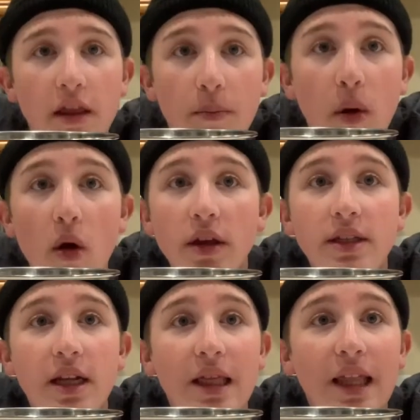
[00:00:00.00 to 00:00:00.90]
the bowl is
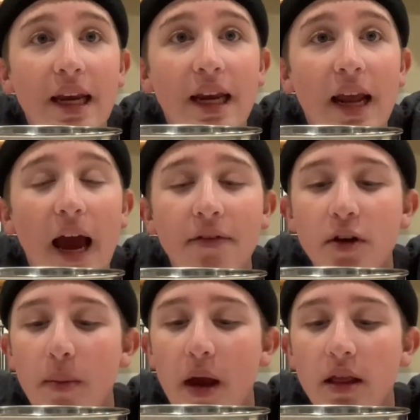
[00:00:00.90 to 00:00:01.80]
clean after
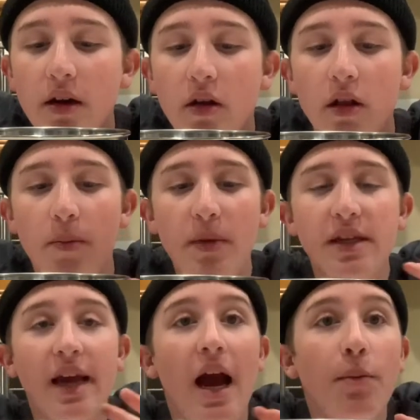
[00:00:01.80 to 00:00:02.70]
my little
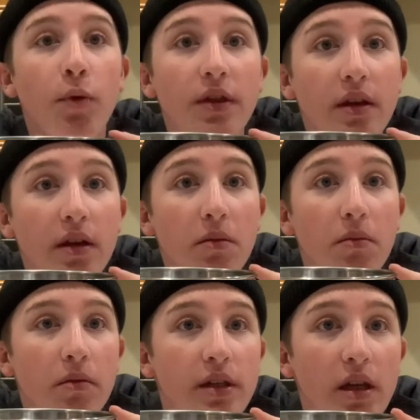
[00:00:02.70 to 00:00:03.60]
mishap with the
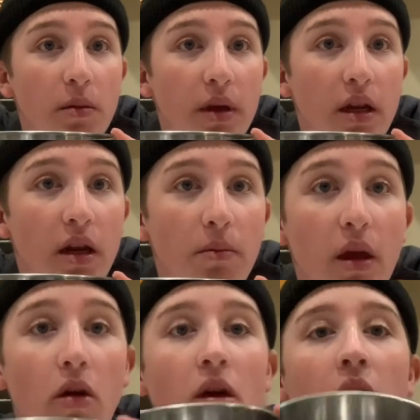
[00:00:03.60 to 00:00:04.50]
cinnamon and
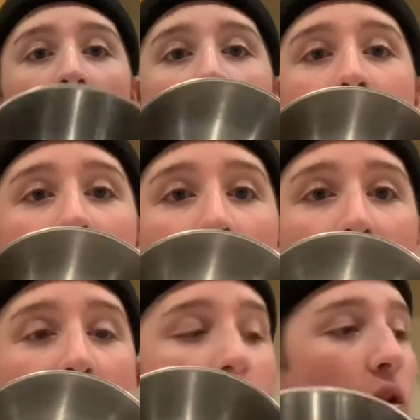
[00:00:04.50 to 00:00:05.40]
milk. So now we
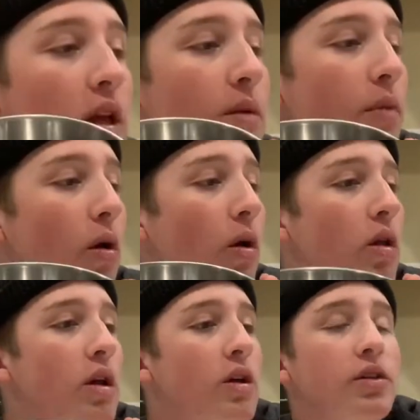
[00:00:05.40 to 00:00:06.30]
got a clean bowl.
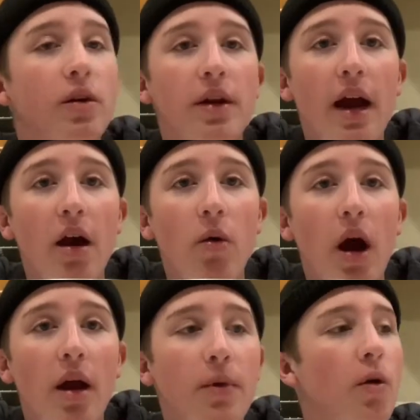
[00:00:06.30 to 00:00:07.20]
So now
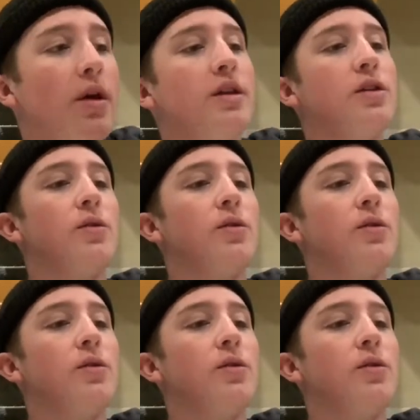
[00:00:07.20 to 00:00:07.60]
I'm going to